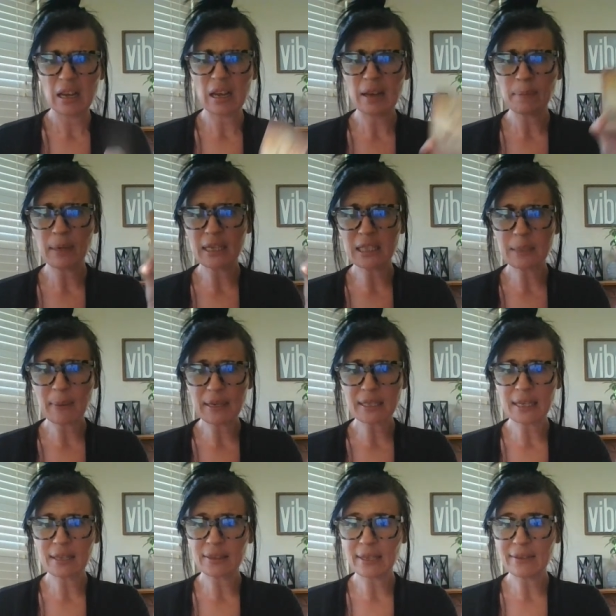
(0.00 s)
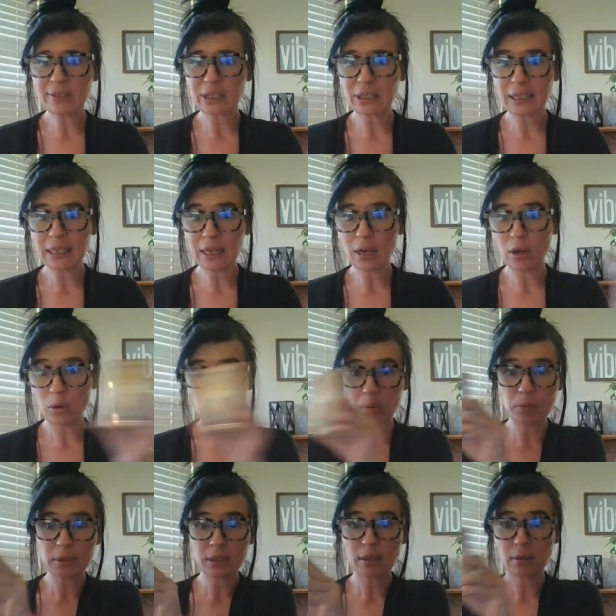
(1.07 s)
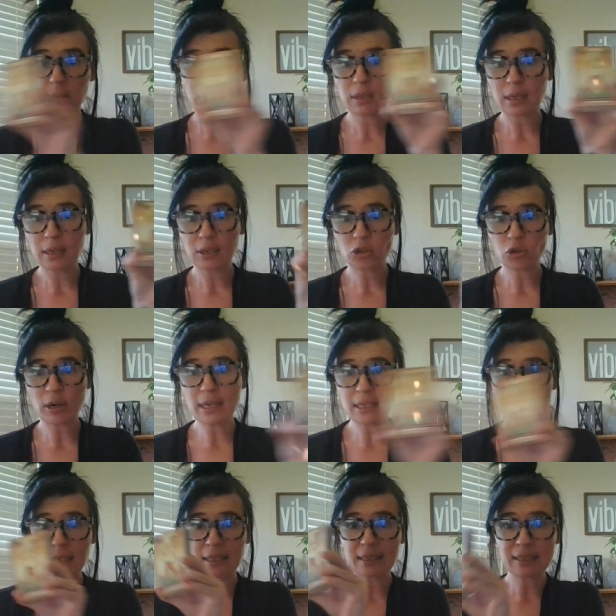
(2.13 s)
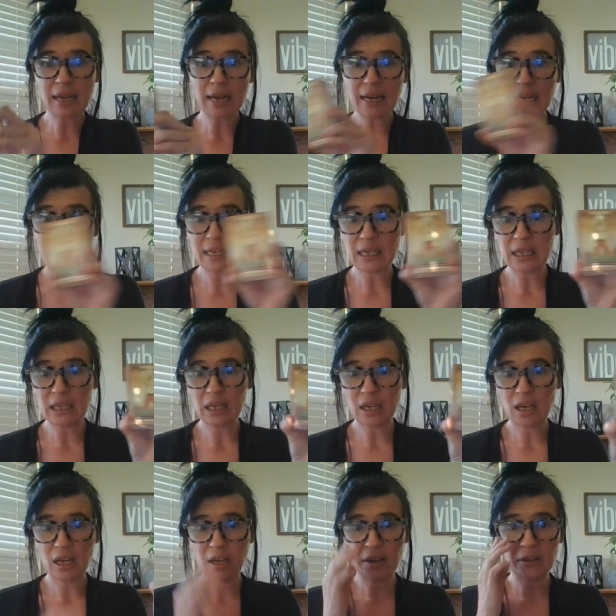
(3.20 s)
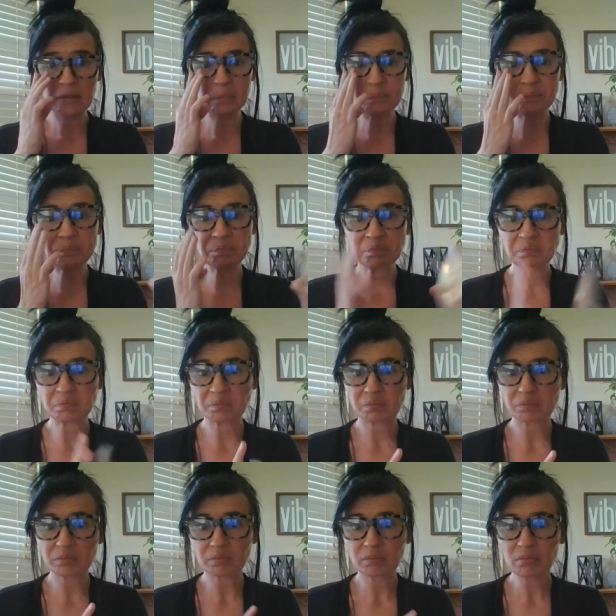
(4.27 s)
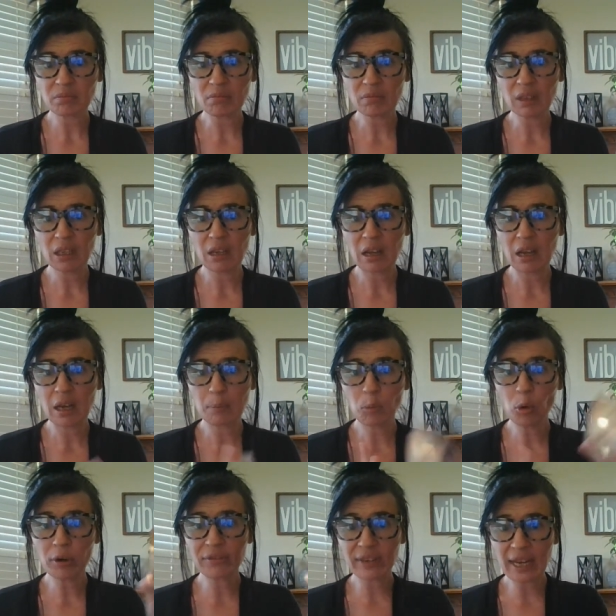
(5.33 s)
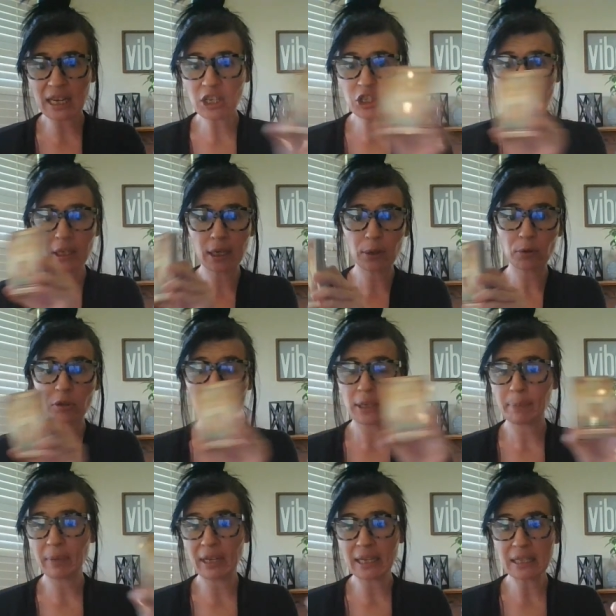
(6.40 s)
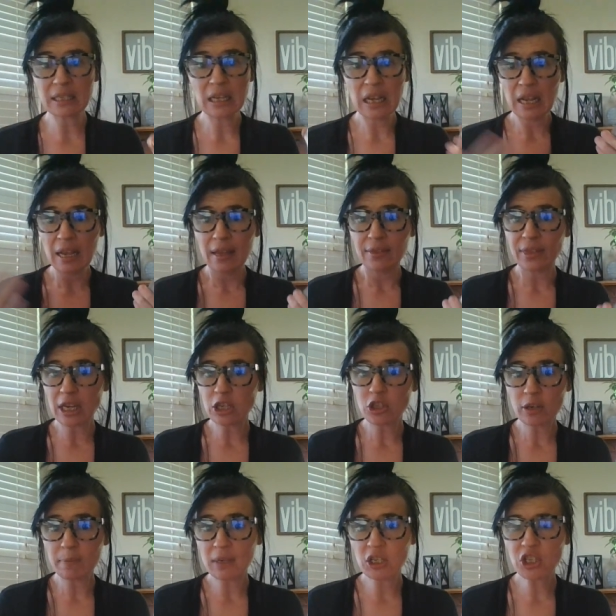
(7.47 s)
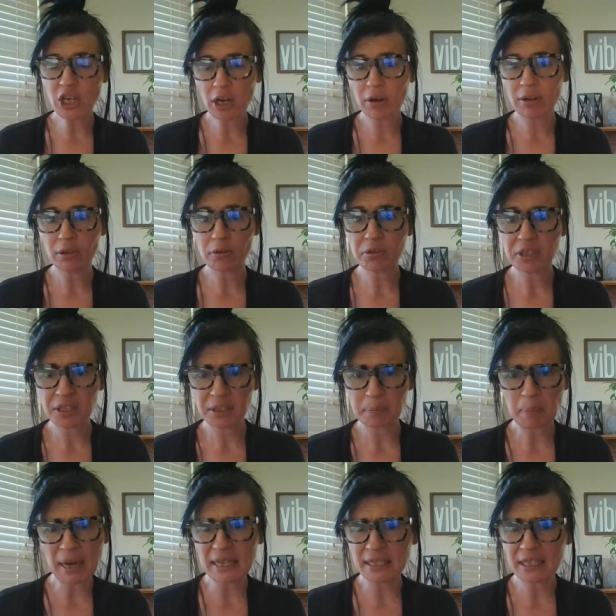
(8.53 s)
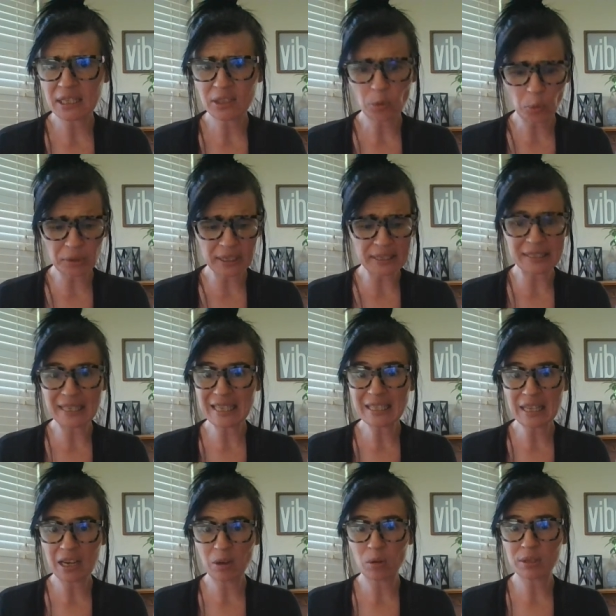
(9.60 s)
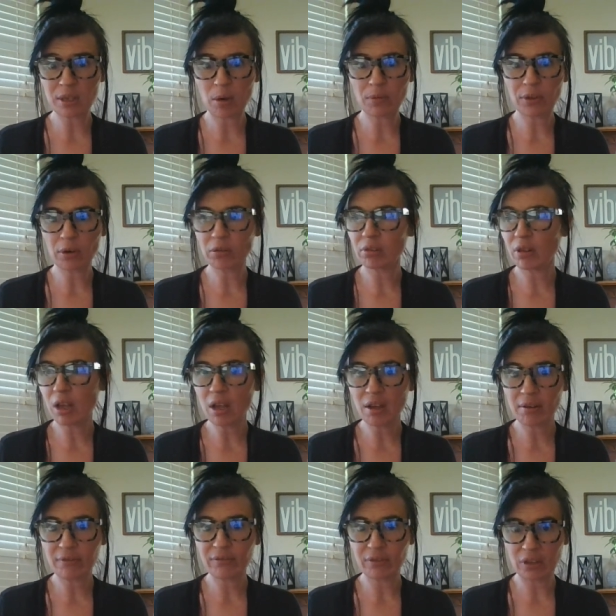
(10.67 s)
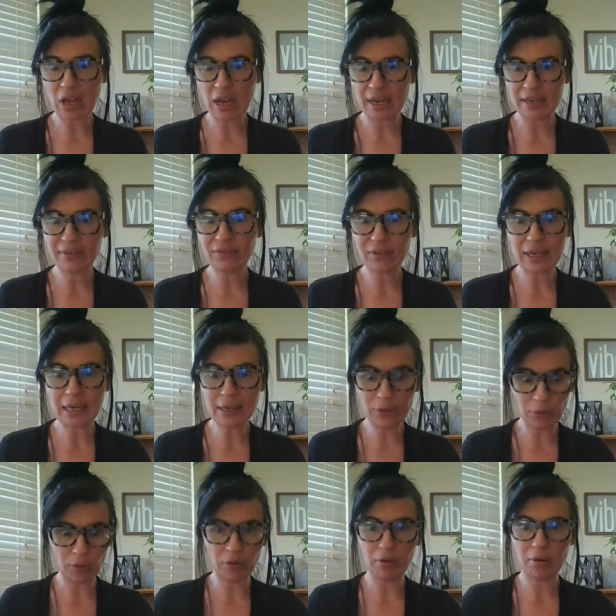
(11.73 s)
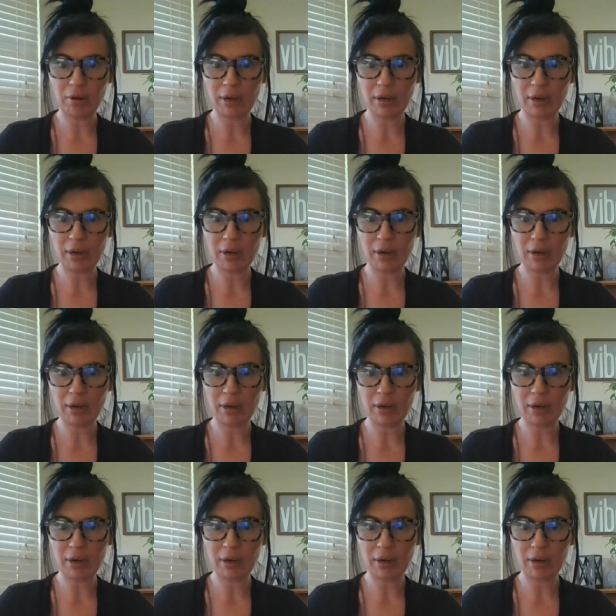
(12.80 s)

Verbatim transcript: Um, but it's about to get these Leos stress, anxiety, um, uh, mortification energy. But they shouldn't be sharing their spicy, sordid details on their love life either.